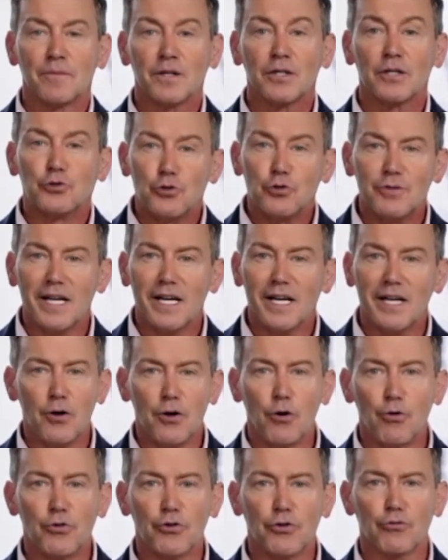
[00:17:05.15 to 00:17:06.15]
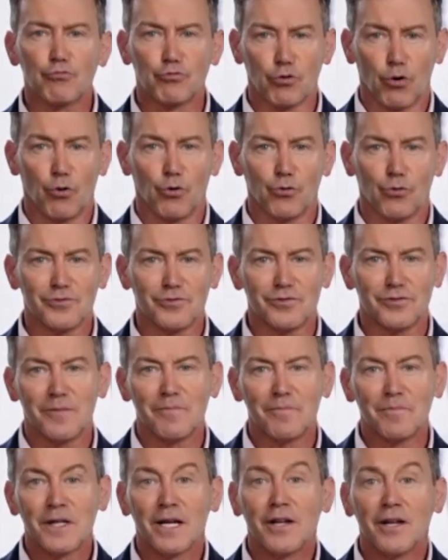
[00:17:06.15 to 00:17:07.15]
Do they know their roles?
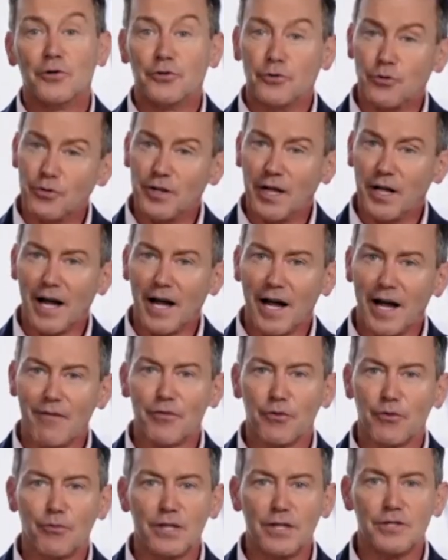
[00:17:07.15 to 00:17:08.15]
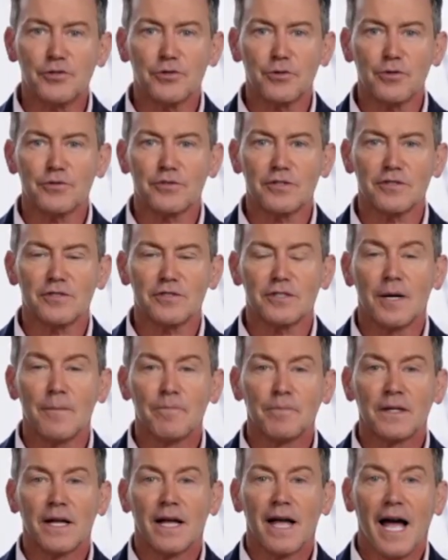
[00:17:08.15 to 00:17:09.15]
Do they have the resources?
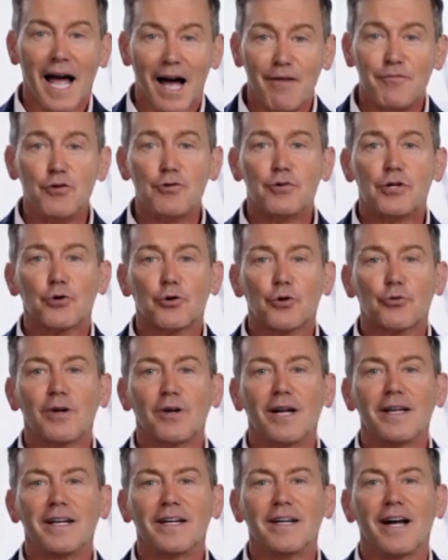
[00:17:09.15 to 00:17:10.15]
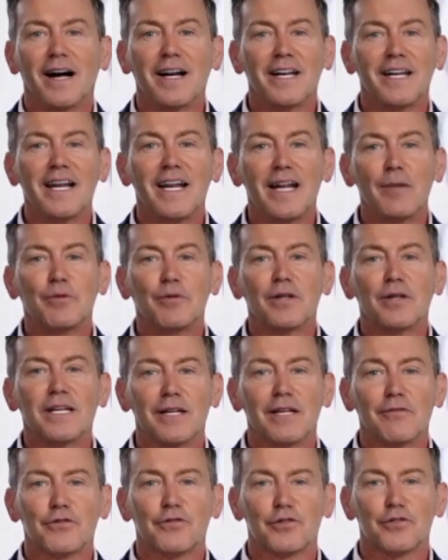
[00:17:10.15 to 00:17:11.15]
Have you created an enabling
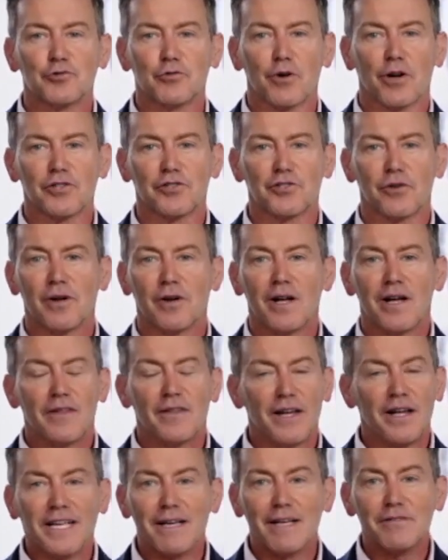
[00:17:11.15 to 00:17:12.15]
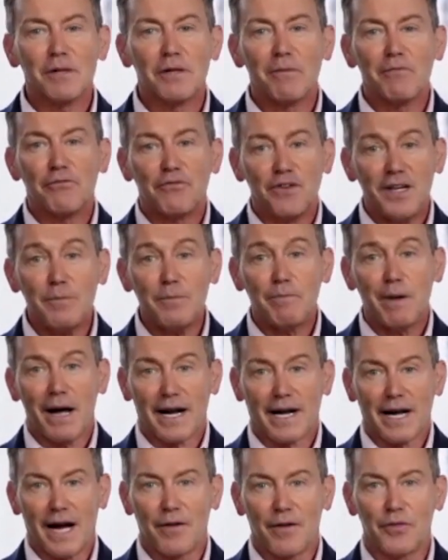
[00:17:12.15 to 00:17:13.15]
infrastructure that gives them
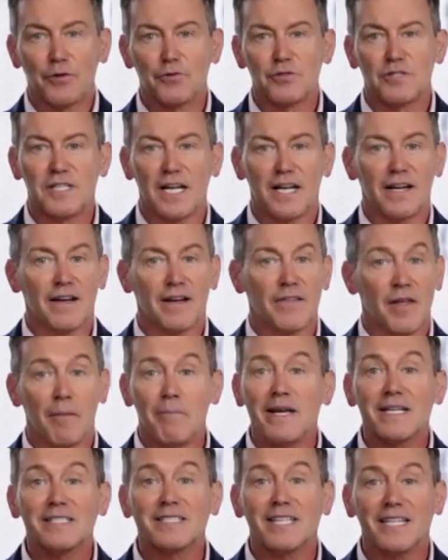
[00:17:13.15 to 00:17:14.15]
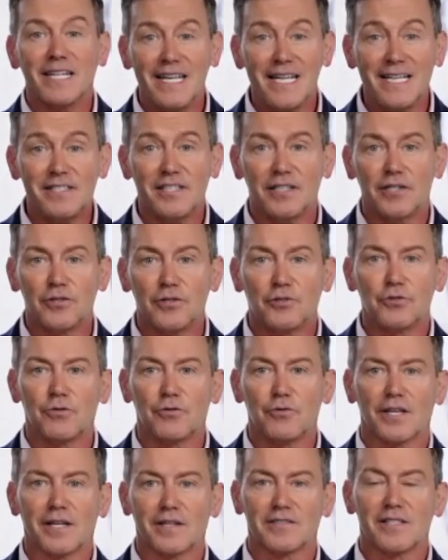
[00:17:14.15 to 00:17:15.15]
feedback on those data, that makes it easy to do things?